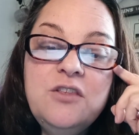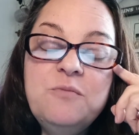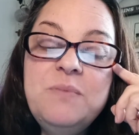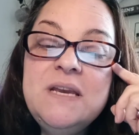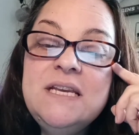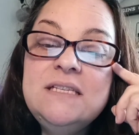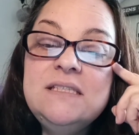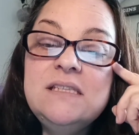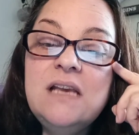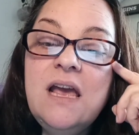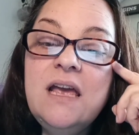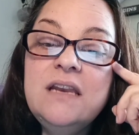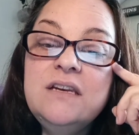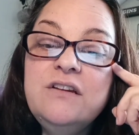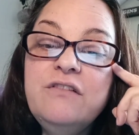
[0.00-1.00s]
the Peace
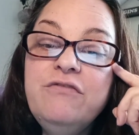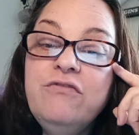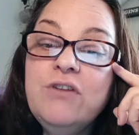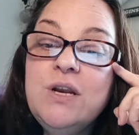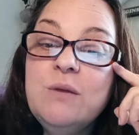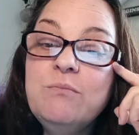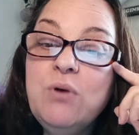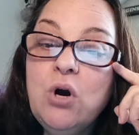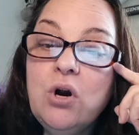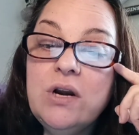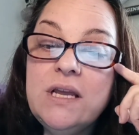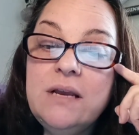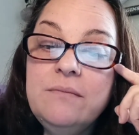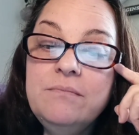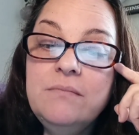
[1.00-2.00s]
and Freedom
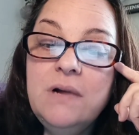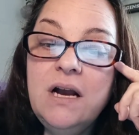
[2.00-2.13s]
Party.